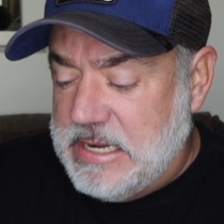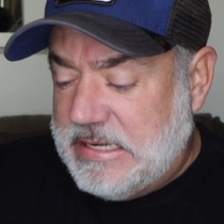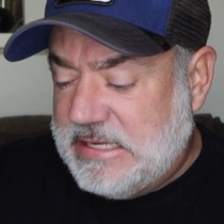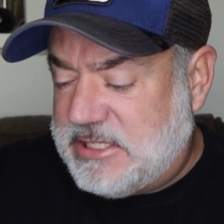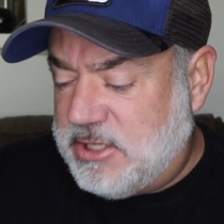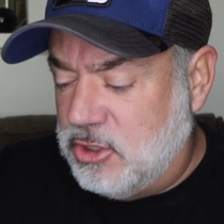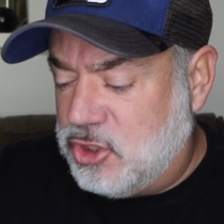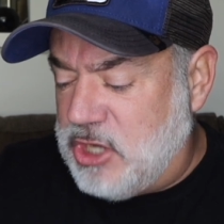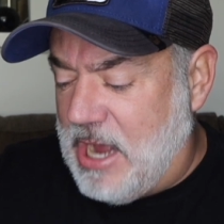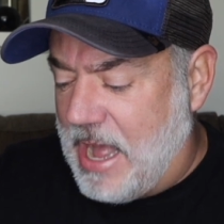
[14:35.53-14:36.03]

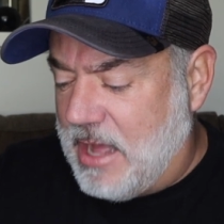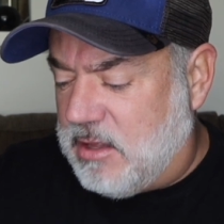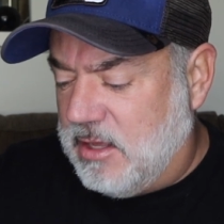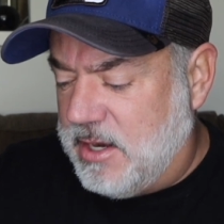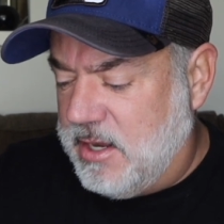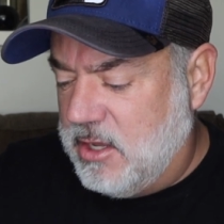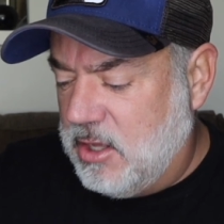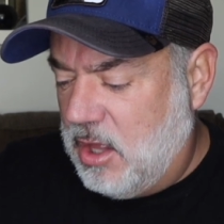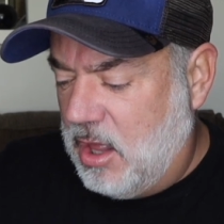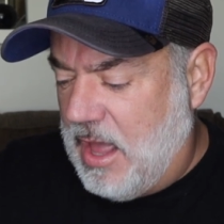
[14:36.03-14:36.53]
So
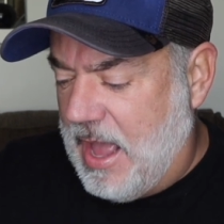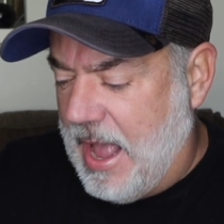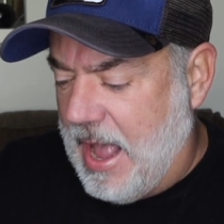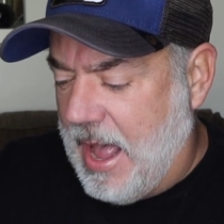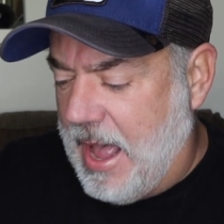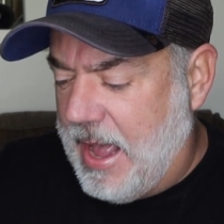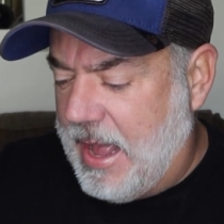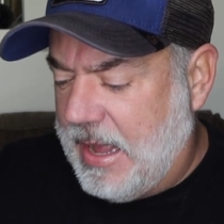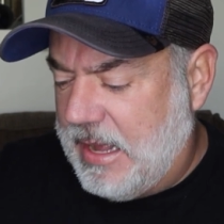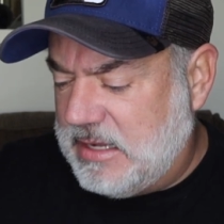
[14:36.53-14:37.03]
Jaclyn Hill
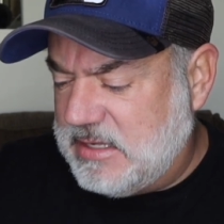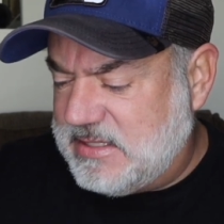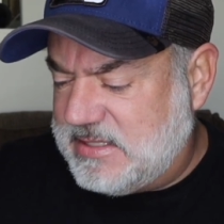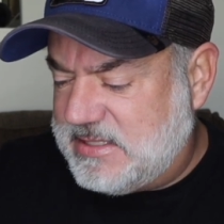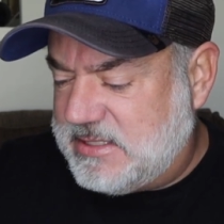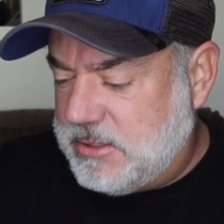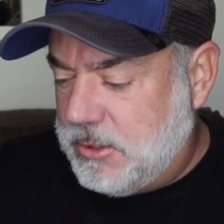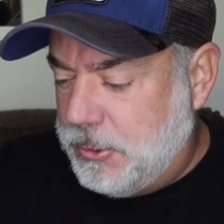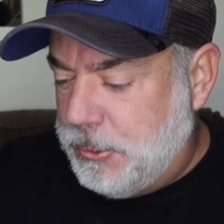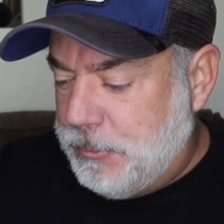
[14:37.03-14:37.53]

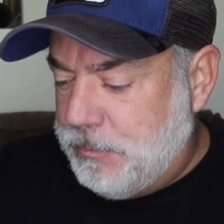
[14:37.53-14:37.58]
has